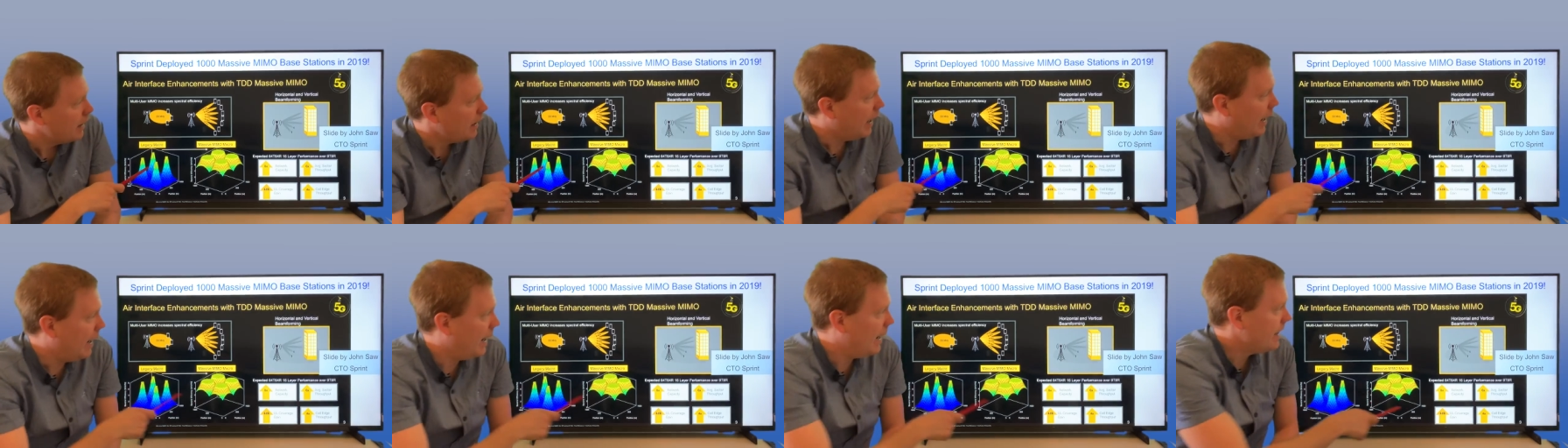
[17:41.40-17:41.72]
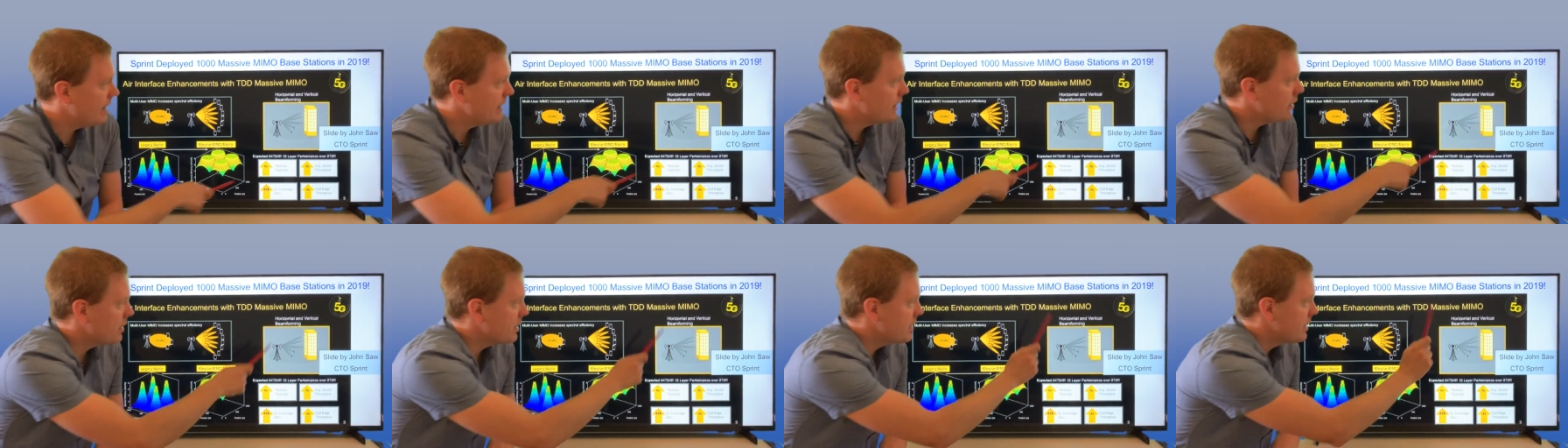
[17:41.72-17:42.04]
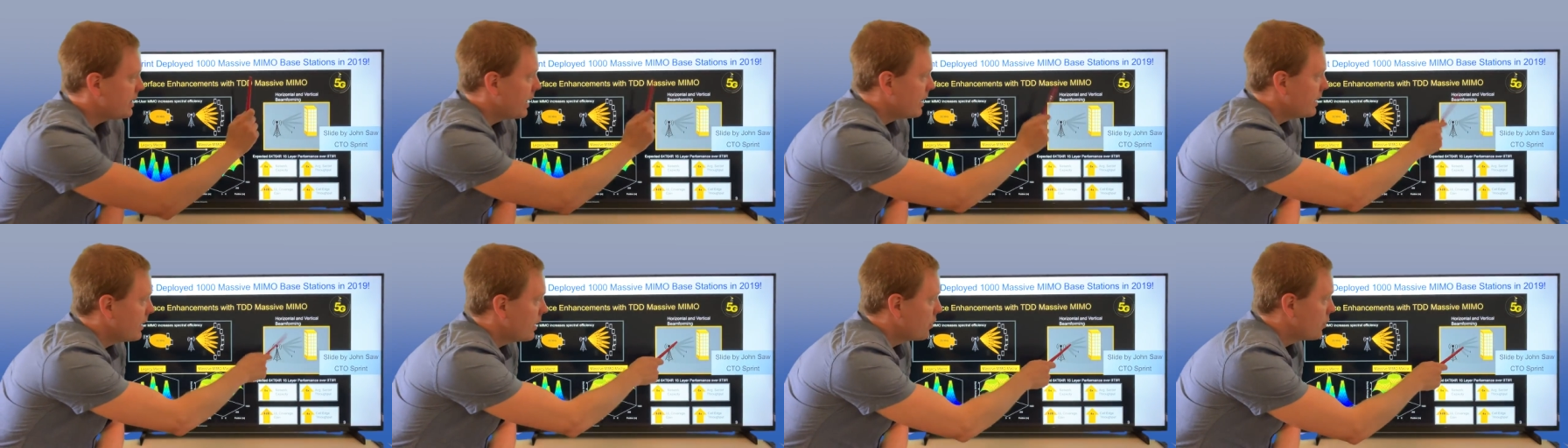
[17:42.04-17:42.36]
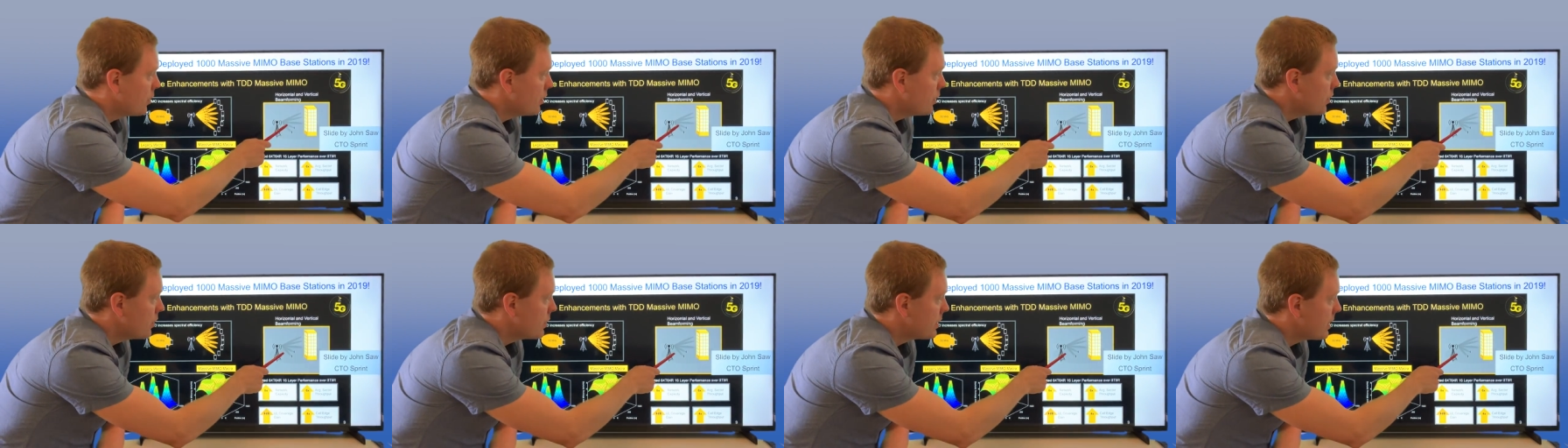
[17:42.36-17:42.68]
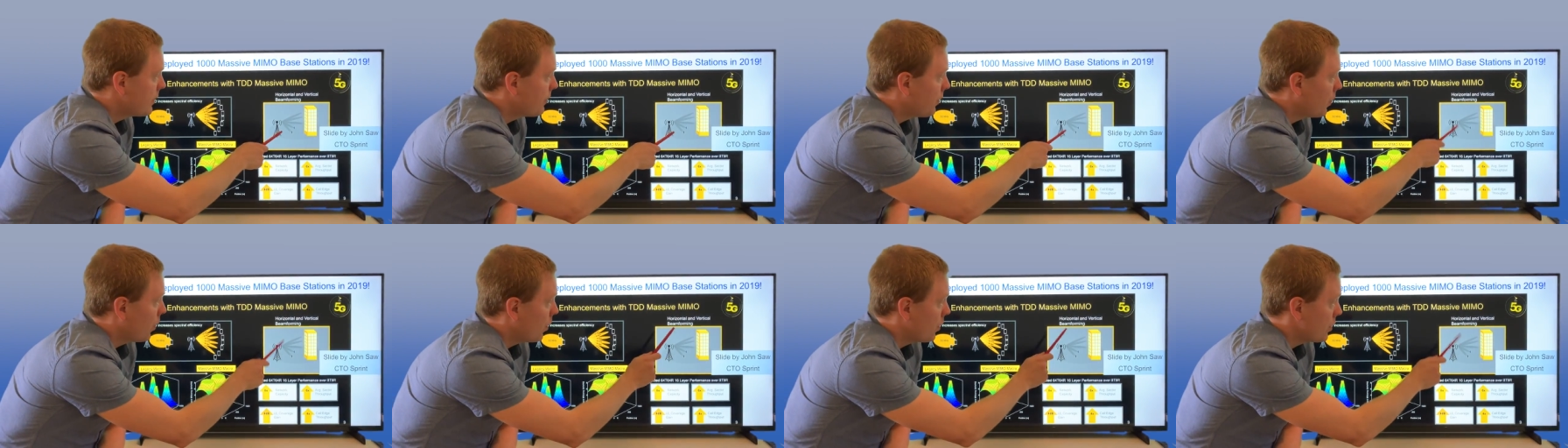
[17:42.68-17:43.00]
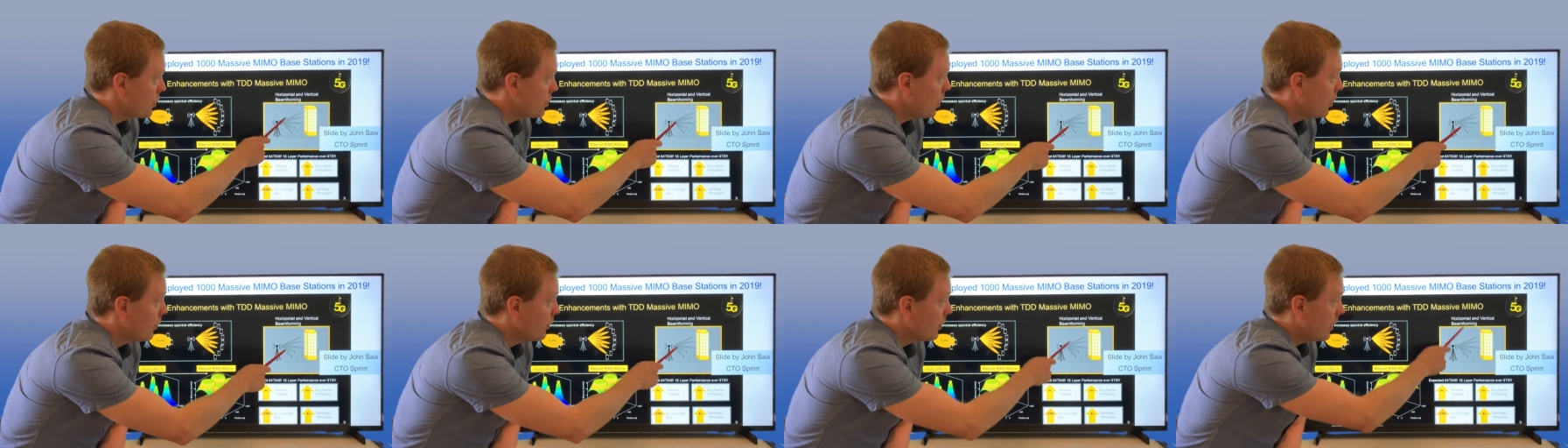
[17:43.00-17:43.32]
And they're saying you can use it for
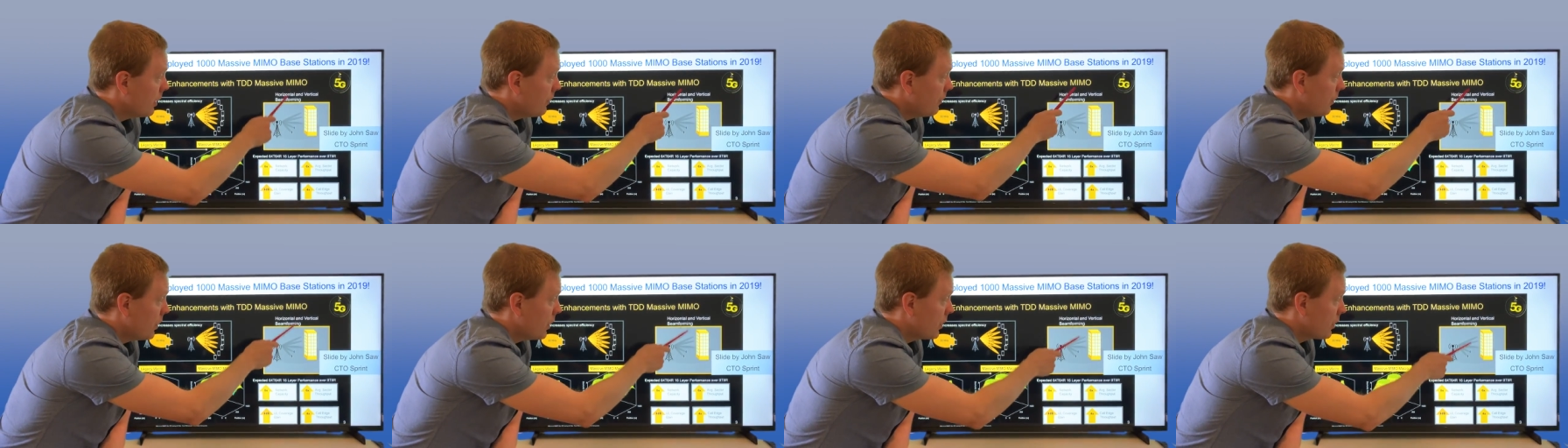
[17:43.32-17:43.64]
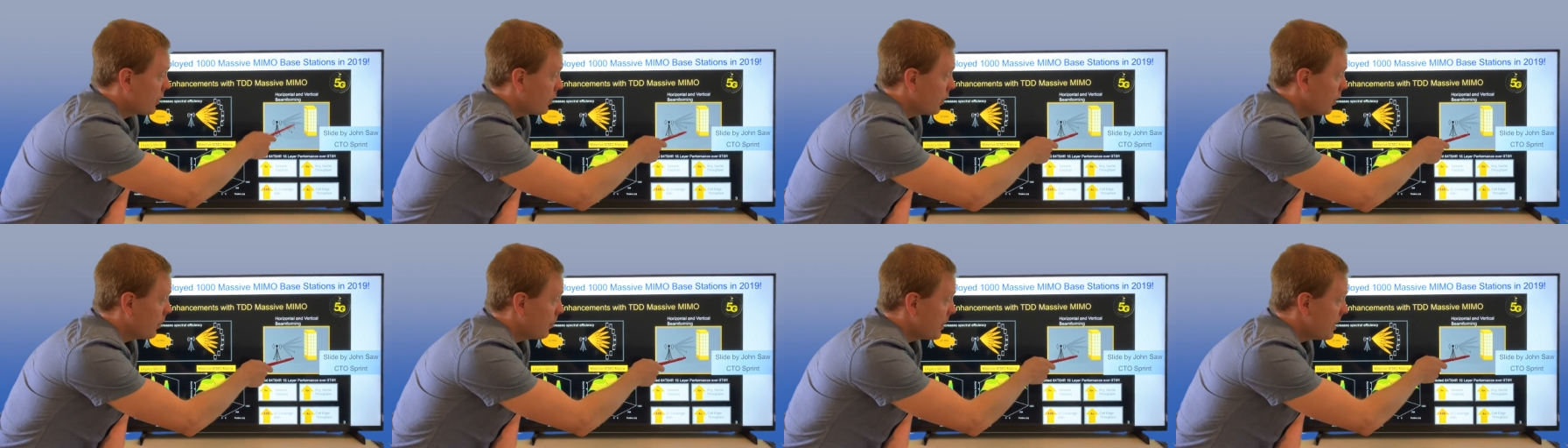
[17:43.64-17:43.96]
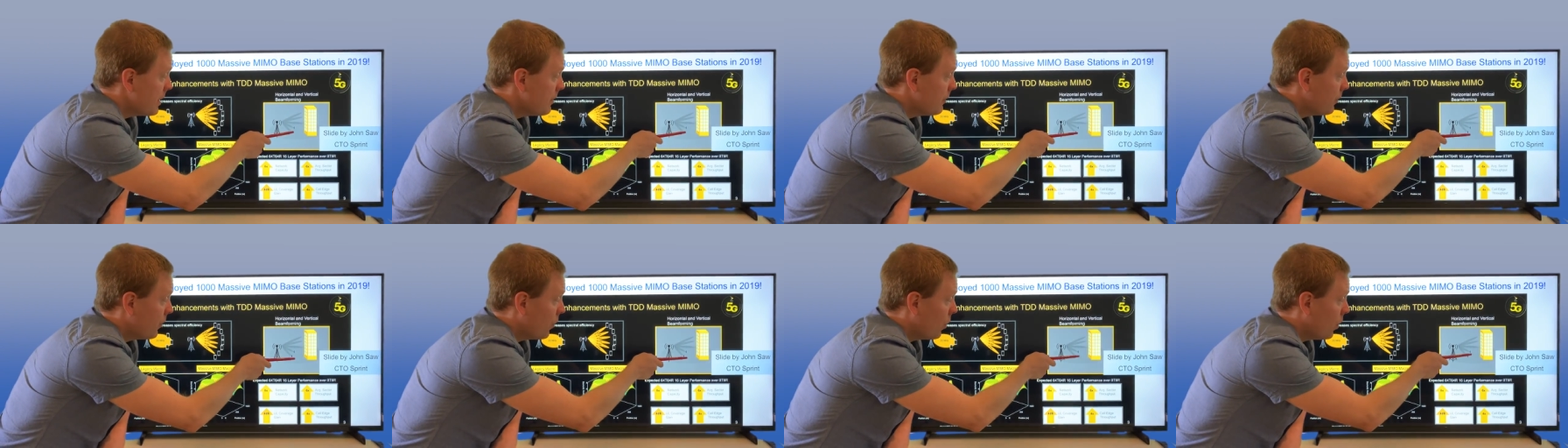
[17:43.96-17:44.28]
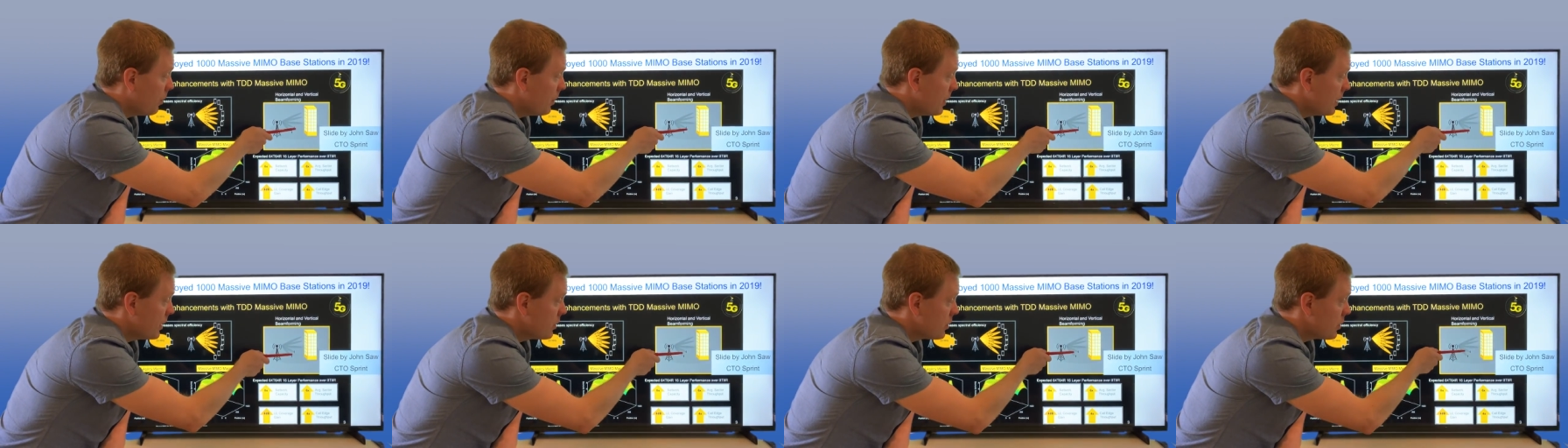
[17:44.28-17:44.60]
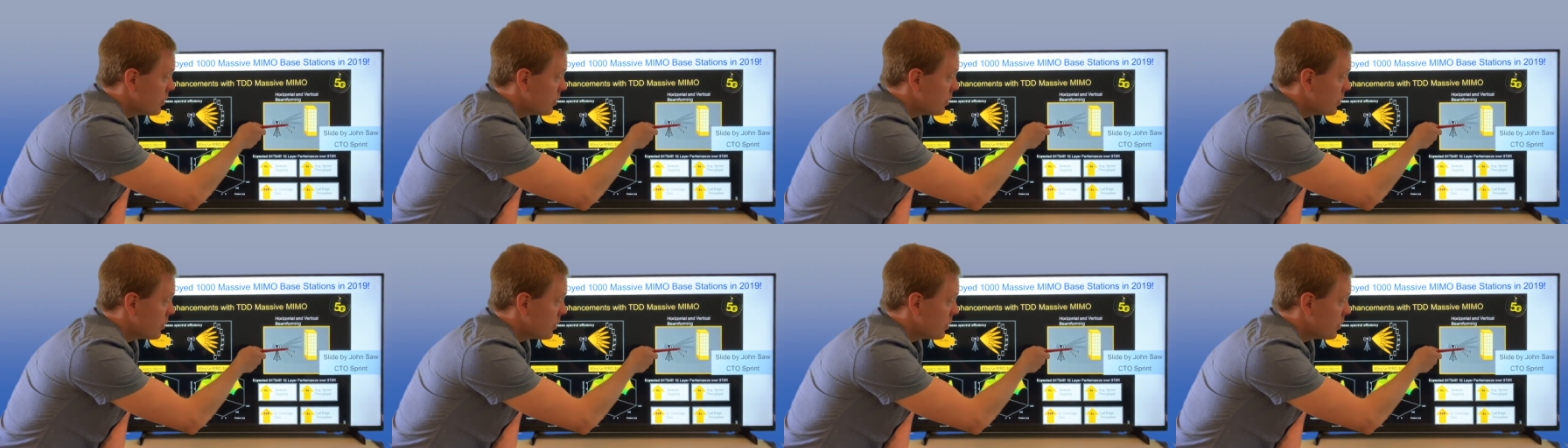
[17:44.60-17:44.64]
horizontal and vertical beamforming,